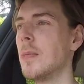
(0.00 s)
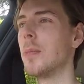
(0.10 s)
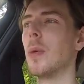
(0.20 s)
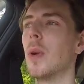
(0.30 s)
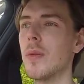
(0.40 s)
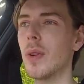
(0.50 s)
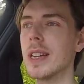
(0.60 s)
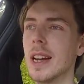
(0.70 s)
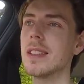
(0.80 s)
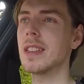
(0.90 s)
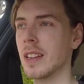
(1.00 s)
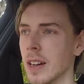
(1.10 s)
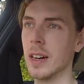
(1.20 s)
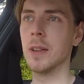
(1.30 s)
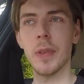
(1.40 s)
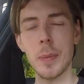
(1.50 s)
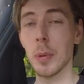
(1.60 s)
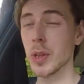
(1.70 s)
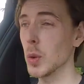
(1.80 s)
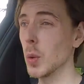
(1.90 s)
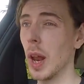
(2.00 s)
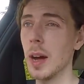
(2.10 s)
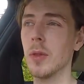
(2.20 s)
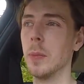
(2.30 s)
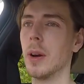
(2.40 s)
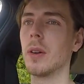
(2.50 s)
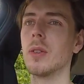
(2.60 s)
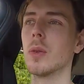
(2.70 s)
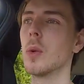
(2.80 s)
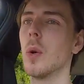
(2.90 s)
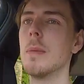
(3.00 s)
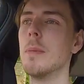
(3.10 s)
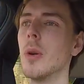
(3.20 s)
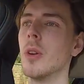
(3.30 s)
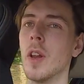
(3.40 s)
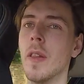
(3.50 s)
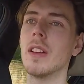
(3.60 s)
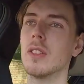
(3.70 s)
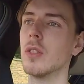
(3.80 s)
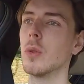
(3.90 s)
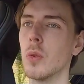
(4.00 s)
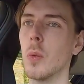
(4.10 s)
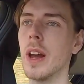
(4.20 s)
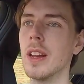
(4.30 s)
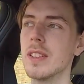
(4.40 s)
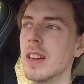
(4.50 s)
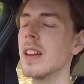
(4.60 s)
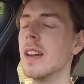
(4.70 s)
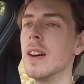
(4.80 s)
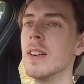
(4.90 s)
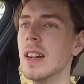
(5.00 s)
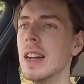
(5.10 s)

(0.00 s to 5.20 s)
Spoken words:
But whenever I test a car, they pretty much all have them now because they're all quite modern, and that's the sort of way it's done now.